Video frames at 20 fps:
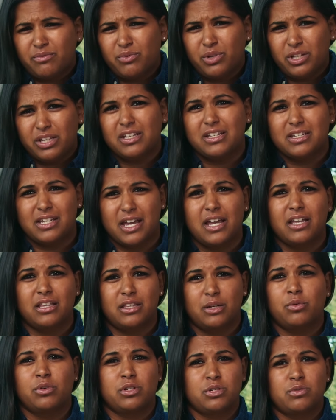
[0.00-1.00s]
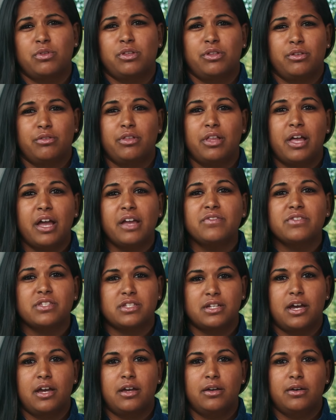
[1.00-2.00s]
really a diet that works with your
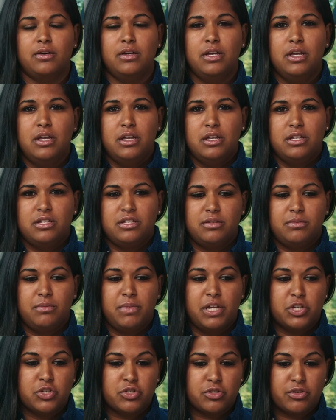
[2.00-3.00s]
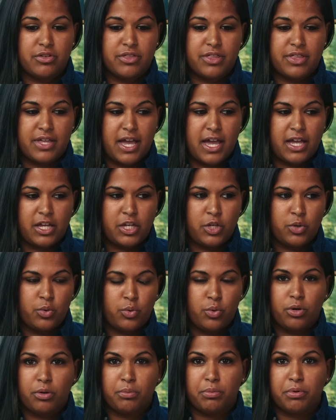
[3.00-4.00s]
lifestyle to make sure that
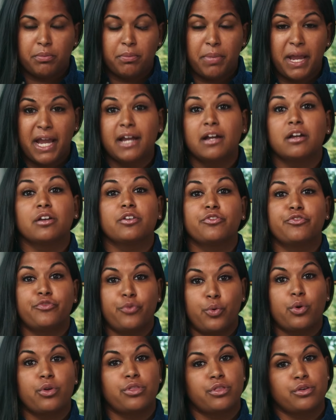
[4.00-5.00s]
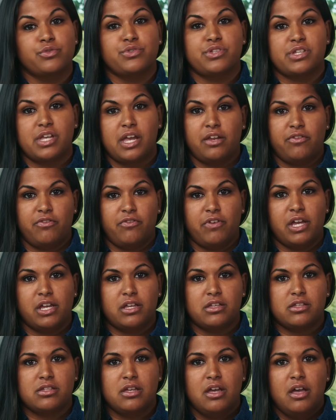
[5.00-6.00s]
you're prepared for those side
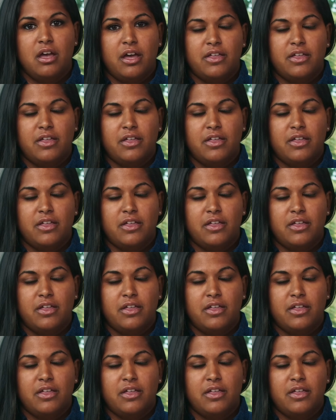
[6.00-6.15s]
effects.